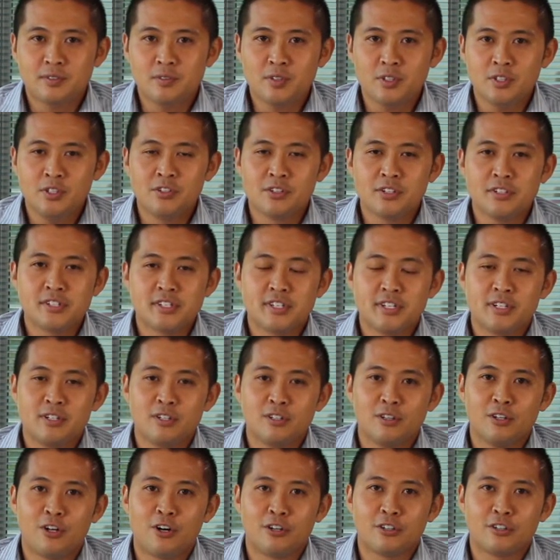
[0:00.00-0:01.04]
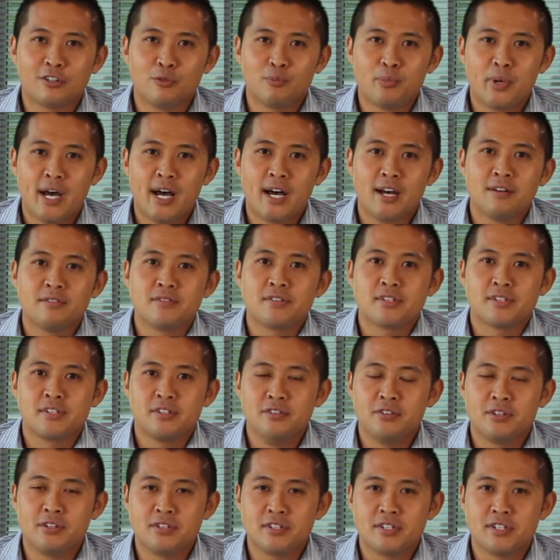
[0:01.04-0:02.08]
you can see longer paths.
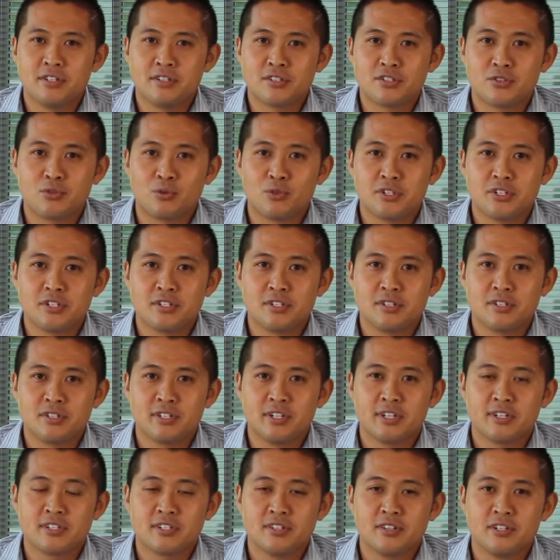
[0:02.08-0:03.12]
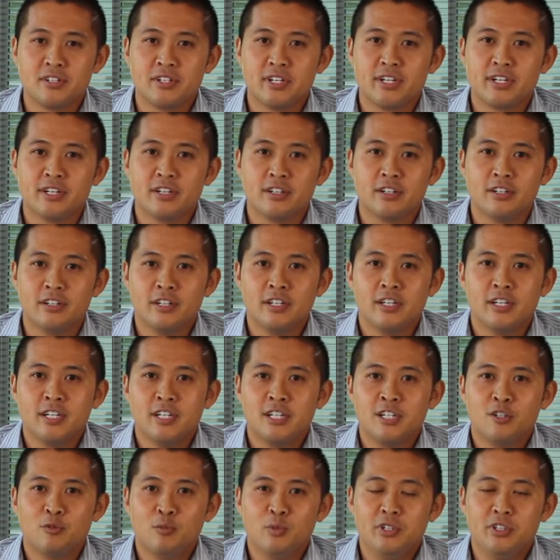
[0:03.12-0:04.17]
You can see sources and sinks in the data.
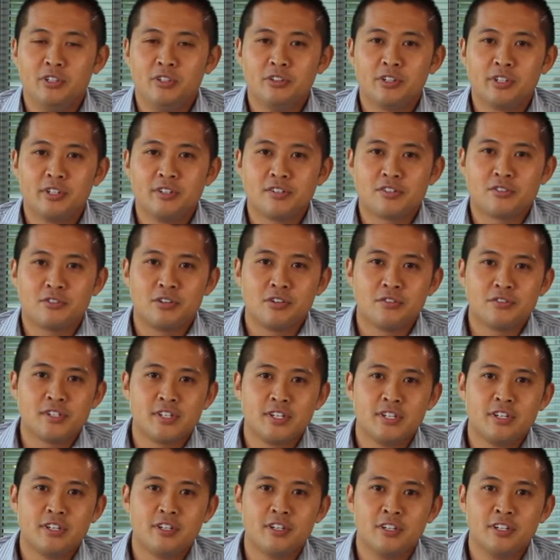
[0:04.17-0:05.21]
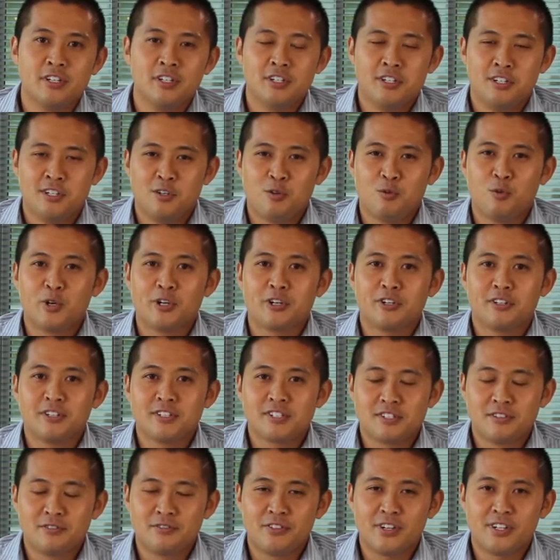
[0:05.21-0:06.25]
And you can sort of see where
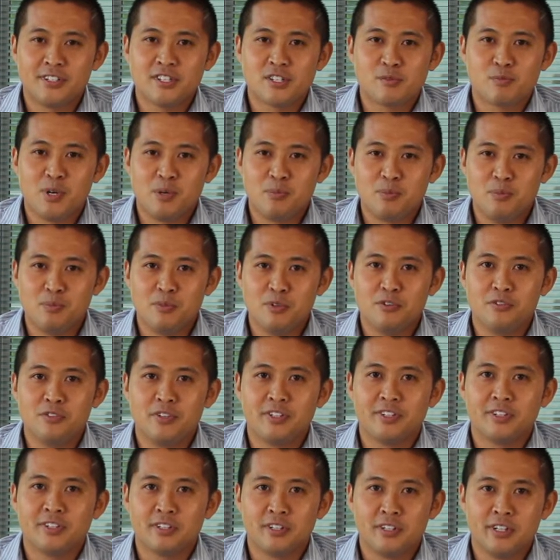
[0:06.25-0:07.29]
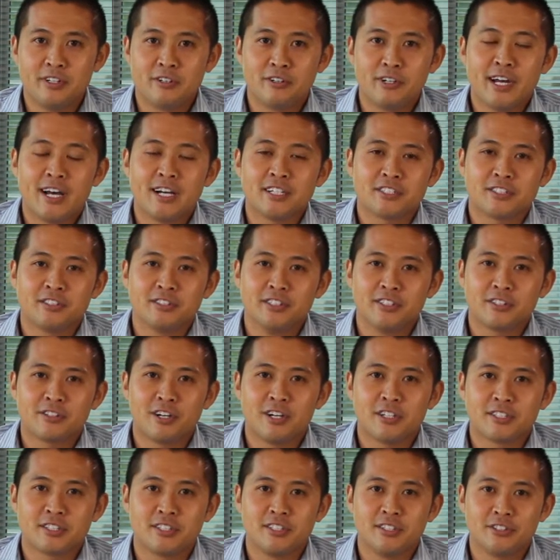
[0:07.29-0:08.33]
illicit funds might be moving internationally
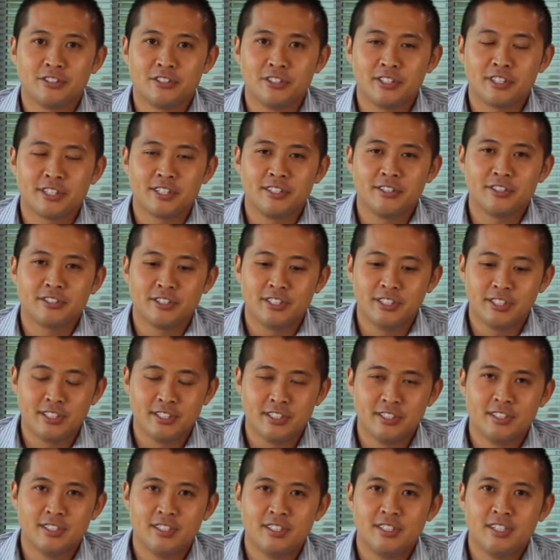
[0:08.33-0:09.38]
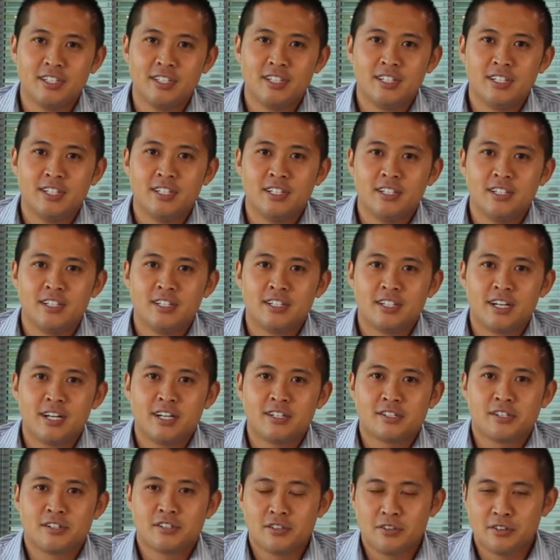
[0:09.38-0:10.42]
across country to country.
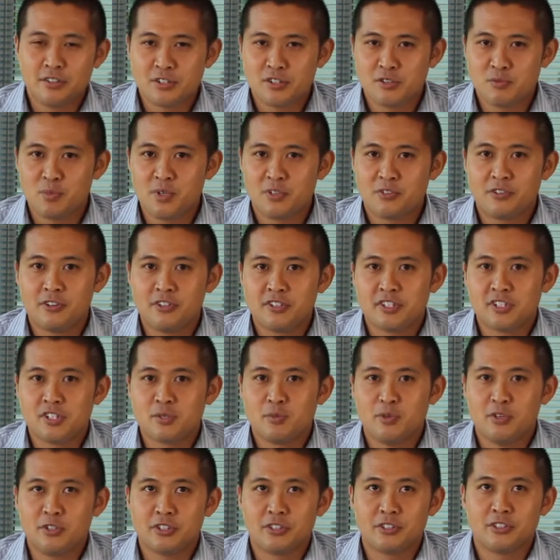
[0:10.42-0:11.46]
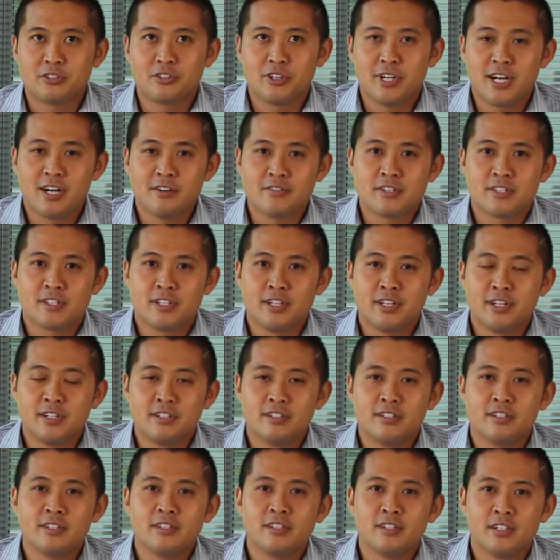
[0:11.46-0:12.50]
So this is my first exposure to graphs,
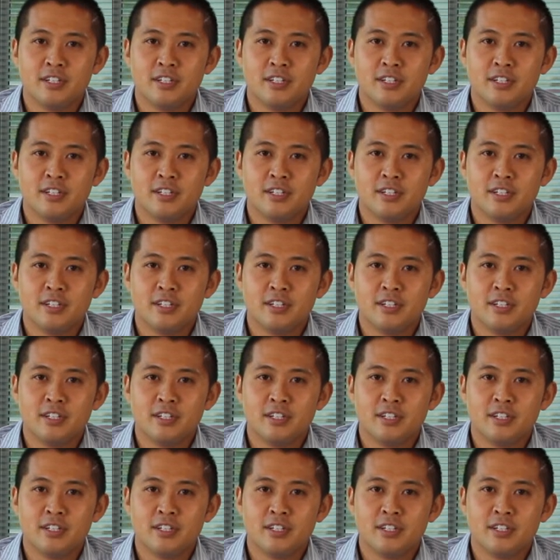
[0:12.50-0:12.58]
and